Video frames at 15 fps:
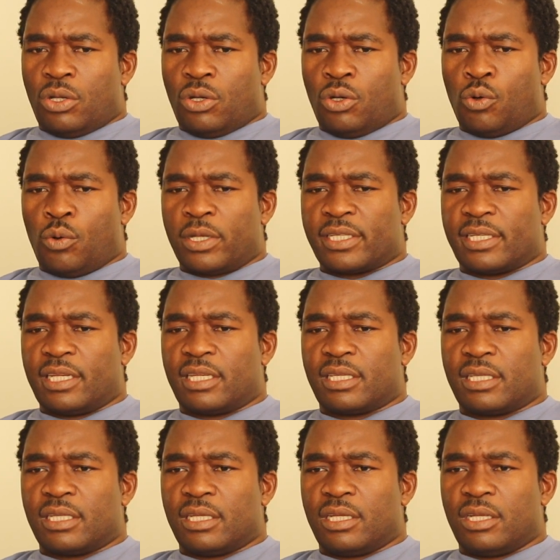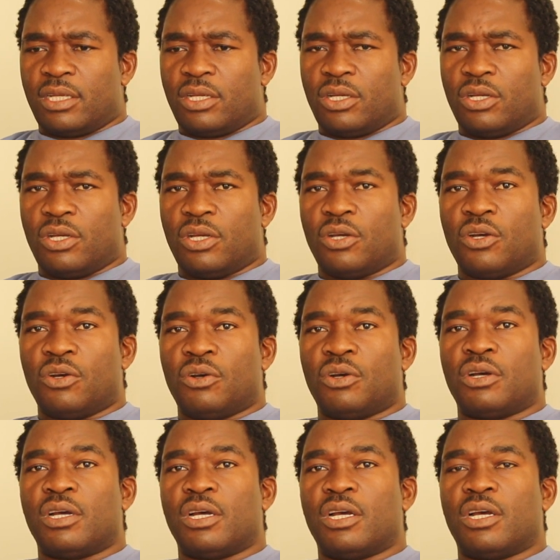lower six.
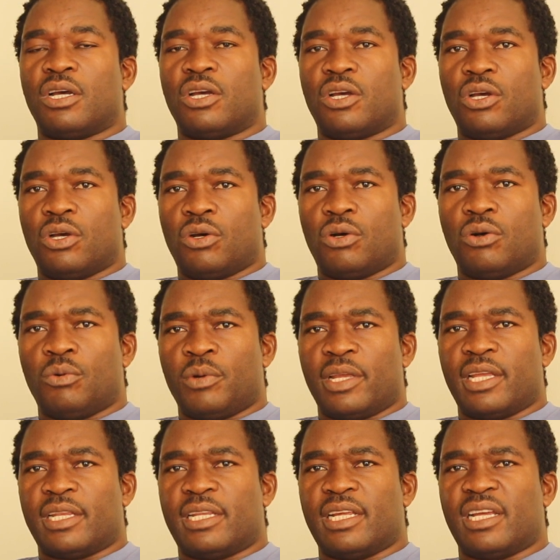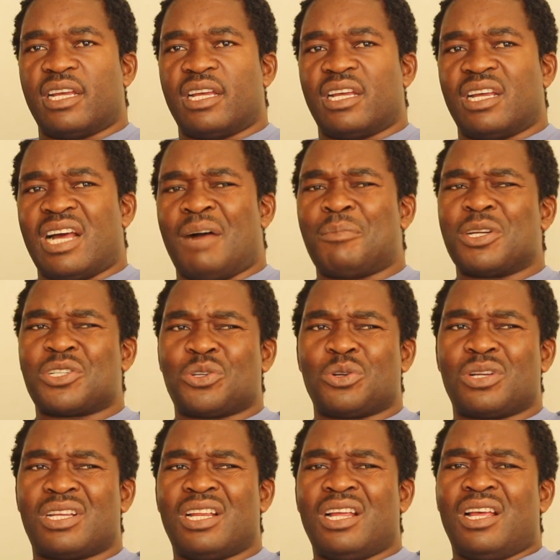Uh, we had uh,
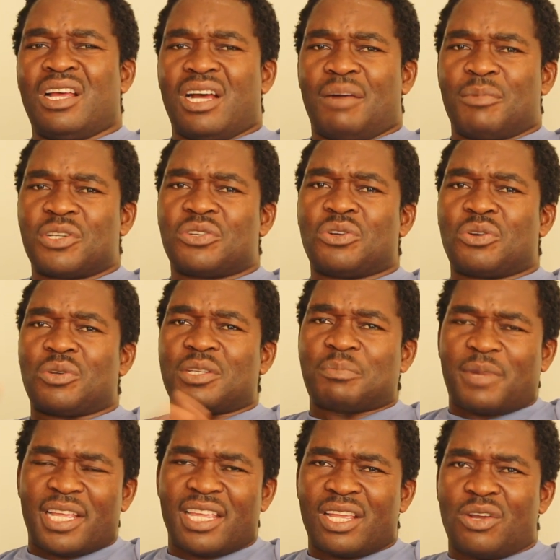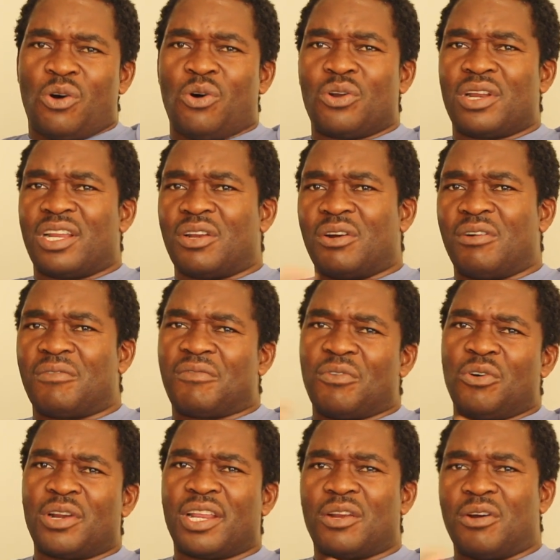Hammershield. Hammershield was playing on and
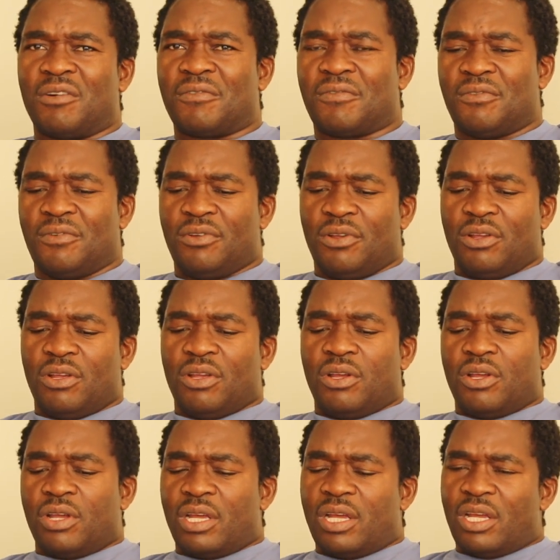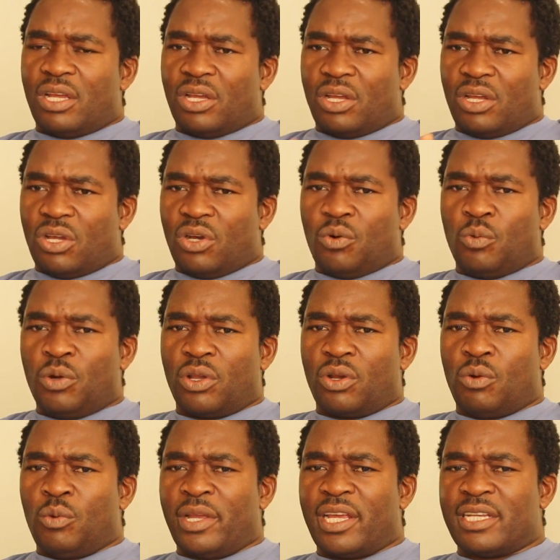off, on and off. Okay. Uh, we
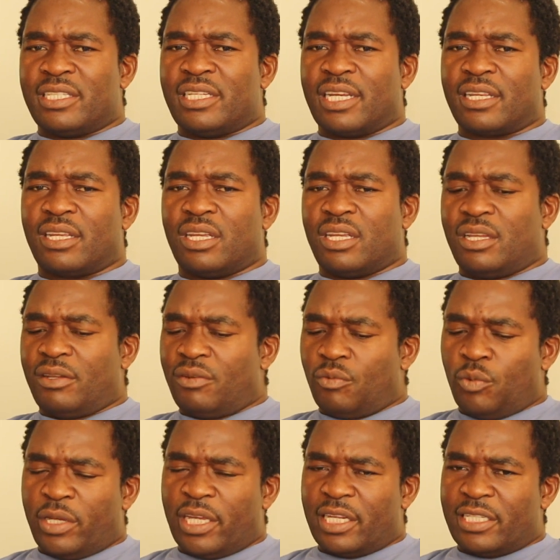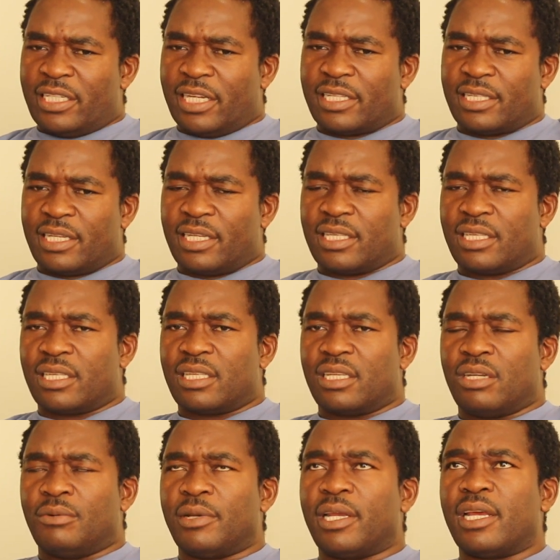we had ju- we had
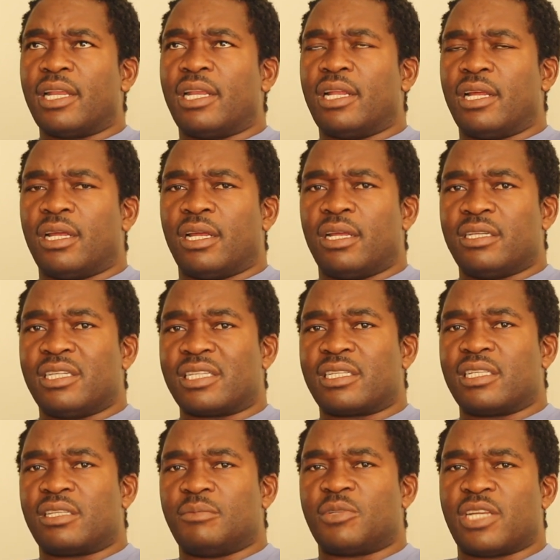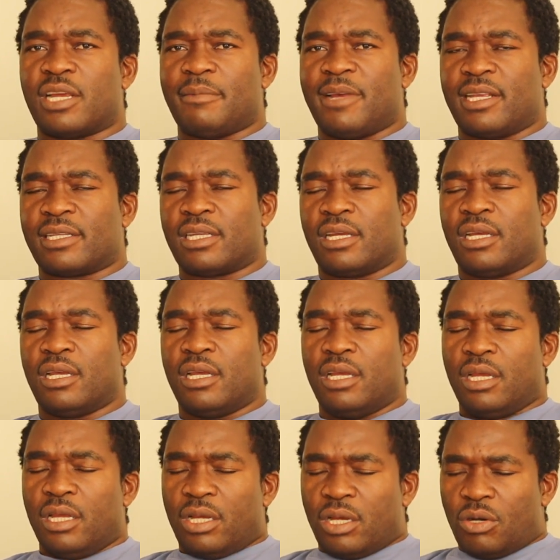justice. We had uh, justice
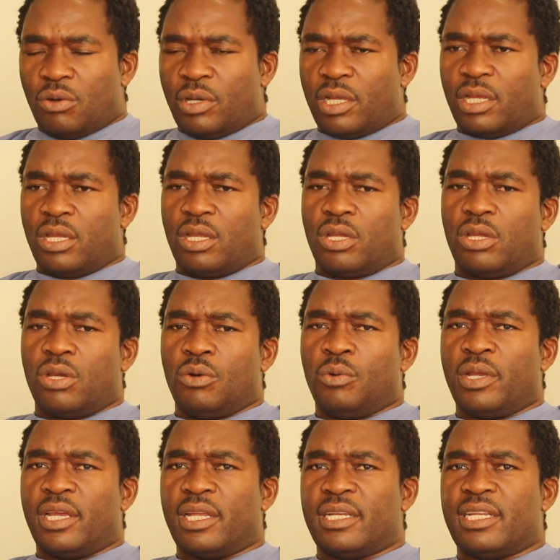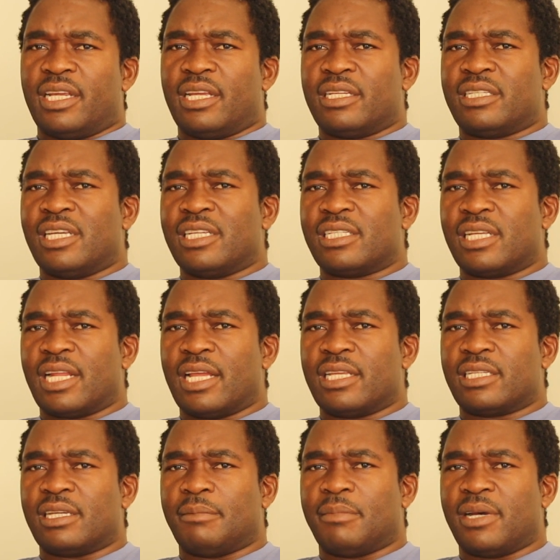Mshabasa. Okay. We we had uh,
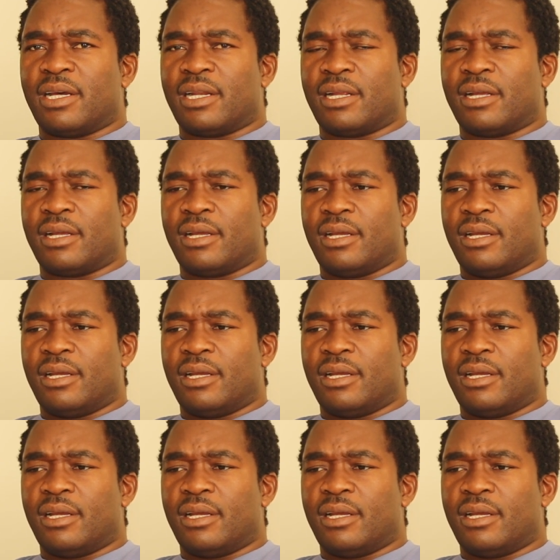Chenjerai Chambara.